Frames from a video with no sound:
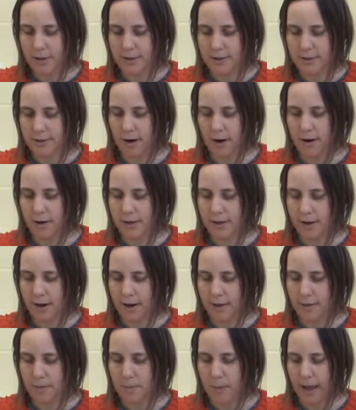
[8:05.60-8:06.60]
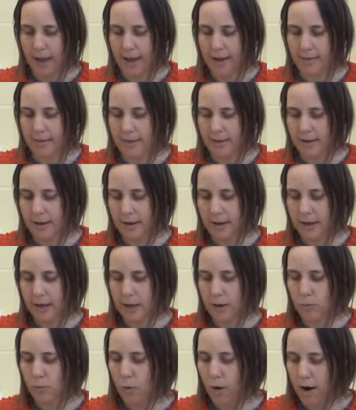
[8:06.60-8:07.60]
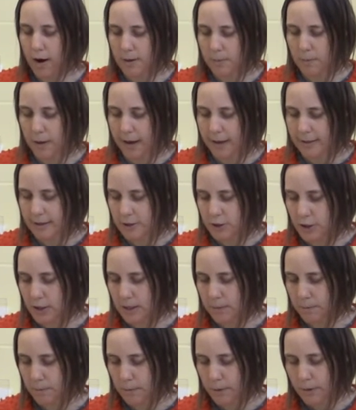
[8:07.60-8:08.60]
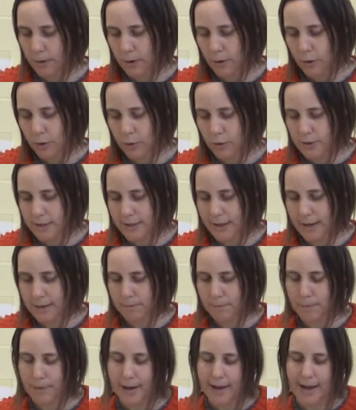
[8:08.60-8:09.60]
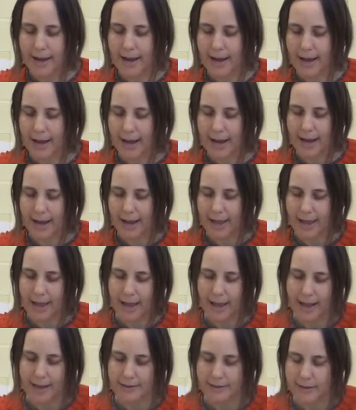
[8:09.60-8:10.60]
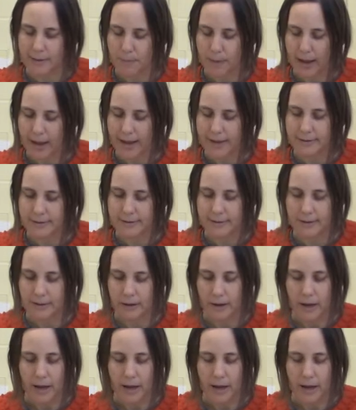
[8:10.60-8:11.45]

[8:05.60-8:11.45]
started on the path. He walked by the sheep, who said "Bah" as he passed.